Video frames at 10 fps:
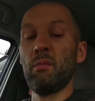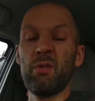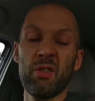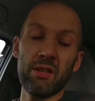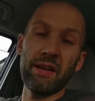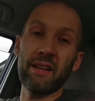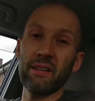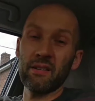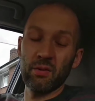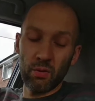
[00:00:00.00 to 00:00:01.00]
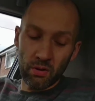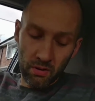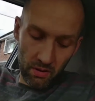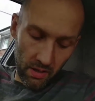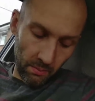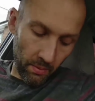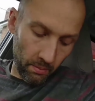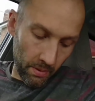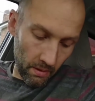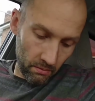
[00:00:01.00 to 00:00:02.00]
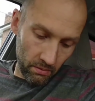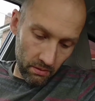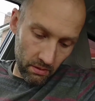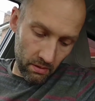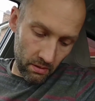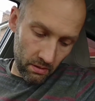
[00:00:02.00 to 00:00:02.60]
which is like a couple pounds.